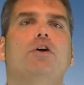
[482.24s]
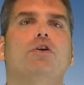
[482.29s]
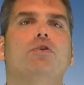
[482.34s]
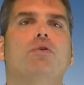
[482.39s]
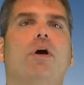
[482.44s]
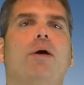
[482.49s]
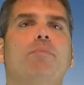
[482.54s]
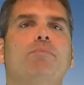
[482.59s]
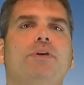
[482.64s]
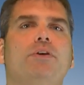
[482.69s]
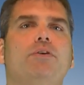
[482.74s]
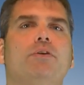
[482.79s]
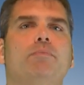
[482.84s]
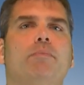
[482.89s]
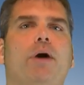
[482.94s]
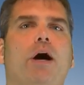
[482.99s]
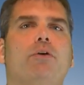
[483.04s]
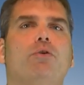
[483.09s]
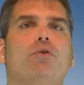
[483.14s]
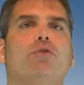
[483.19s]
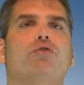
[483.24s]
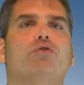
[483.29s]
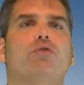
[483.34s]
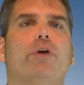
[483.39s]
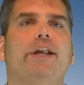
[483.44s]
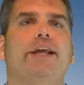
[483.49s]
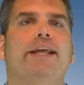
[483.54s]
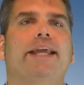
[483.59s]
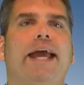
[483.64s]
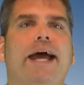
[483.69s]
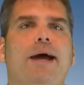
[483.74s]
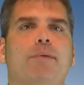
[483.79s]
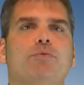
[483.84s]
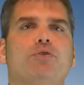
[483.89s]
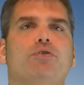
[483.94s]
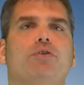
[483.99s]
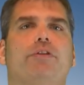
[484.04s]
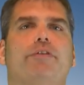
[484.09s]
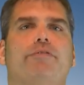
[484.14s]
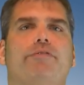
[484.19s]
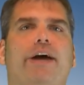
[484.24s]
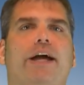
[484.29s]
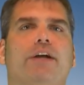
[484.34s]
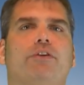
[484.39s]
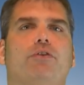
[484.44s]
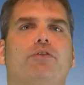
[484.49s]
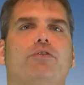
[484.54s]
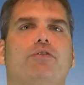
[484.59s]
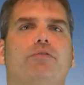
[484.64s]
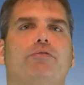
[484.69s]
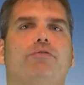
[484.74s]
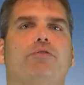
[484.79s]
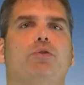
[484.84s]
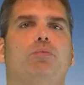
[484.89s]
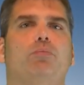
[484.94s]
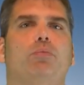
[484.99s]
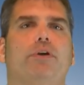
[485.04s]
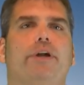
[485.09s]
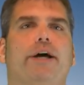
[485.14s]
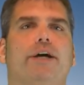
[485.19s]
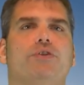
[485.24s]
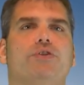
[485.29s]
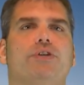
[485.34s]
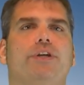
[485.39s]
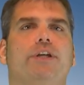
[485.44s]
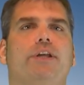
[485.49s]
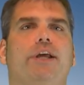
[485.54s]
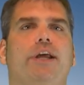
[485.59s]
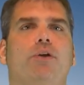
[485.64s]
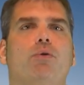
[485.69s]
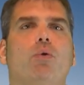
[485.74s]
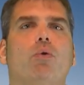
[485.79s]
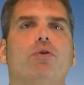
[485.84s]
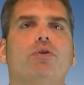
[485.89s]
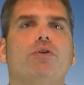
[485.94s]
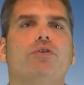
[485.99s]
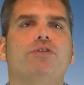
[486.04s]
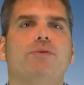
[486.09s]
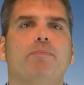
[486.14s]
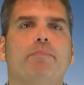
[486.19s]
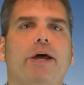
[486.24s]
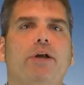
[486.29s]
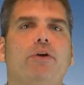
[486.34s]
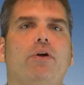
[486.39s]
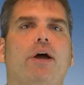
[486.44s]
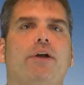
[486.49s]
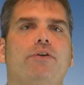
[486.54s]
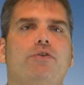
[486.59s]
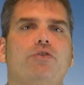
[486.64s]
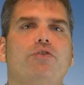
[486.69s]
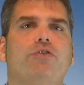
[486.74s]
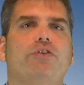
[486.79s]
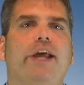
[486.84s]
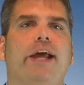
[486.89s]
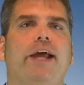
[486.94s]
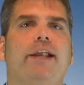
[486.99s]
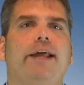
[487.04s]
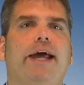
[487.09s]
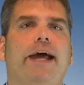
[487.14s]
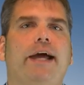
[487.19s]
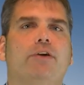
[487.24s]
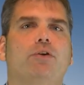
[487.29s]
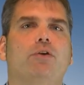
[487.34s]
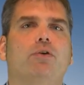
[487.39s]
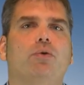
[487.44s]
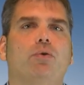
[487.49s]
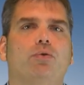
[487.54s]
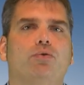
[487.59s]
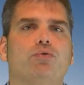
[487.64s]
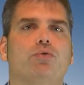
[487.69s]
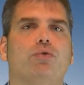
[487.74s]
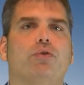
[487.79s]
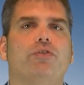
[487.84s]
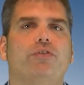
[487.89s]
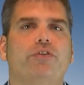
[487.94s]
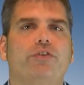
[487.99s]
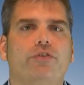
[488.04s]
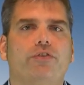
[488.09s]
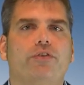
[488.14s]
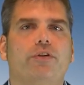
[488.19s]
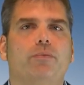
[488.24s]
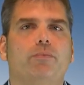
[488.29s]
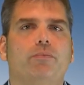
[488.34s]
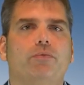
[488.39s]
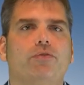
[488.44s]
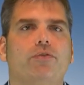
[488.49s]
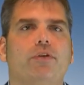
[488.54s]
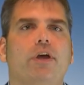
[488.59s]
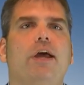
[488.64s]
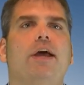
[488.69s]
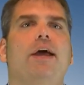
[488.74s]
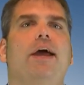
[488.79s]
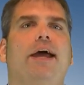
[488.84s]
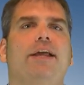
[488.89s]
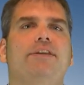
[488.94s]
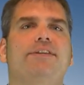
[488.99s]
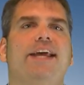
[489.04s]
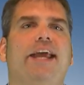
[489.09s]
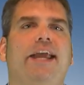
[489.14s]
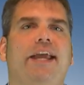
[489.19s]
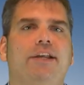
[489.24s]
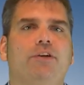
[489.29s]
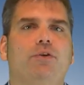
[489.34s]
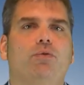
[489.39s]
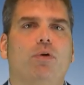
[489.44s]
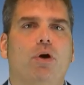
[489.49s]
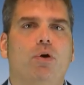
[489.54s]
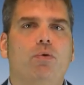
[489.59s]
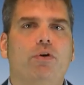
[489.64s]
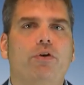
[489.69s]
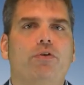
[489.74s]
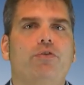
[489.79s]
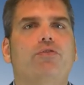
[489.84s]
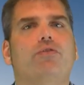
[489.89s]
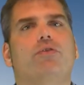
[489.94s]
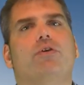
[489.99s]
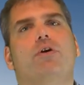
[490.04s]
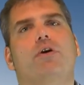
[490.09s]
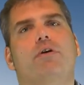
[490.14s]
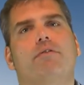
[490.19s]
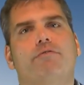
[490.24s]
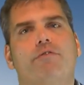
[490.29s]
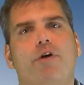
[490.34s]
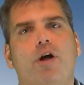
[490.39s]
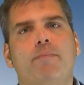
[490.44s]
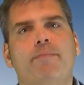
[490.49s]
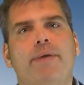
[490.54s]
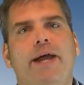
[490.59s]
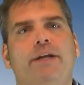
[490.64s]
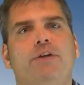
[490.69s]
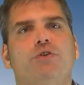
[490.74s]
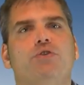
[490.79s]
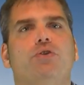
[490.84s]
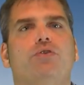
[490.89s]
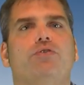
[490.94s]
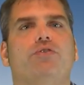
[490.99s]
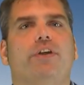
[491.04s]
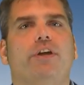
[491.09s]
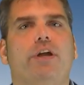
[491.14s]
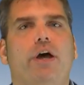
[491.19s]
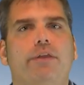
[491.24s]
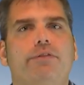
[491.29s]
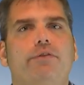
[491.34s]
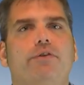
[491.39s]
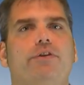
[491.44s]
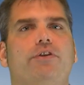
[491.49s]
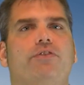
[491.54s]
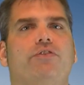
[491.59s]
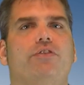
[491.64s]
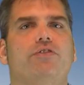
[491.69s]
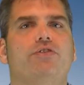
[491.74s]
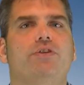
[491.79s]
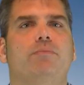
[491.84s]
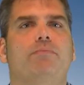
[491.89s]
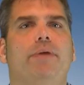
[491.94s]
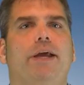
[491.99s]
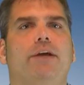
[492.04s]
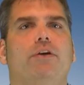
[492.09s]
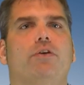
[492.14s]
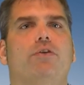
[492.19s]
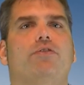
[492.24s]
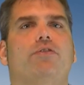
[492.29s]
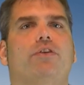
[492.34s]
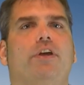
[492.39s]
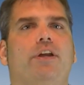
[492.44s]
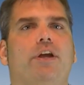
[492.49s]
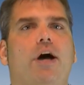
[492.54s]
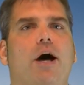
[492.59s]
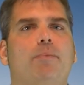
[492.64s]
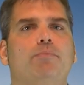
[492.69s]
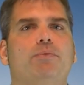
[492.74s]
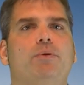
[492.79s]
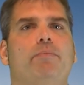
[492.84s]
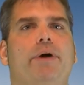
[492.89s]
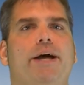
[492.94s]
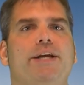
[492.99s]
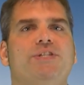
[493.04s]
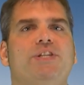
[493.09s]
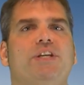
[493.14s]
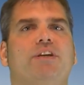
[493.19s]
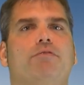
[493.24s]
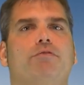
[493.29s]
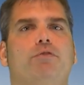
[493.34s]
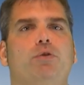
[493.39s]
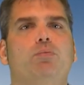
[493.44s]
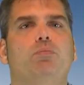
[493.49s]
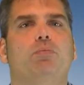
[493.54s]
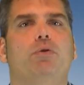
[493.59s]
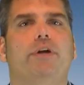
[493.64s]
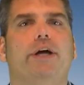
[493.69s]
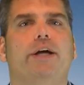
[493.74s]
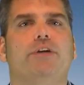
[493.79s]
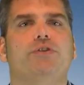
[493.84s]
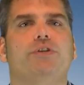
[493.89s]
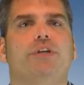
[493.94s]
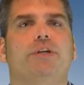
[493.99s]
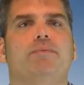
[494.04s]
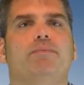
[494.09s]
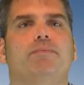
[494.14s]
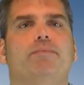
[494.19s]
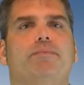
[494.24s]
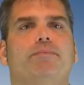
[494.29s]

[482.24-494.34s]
Crop yield models try to capture the factors of food production in order to better understand agricultural systems and to aid growers, farm managers, and other decision makers in optimizing food production.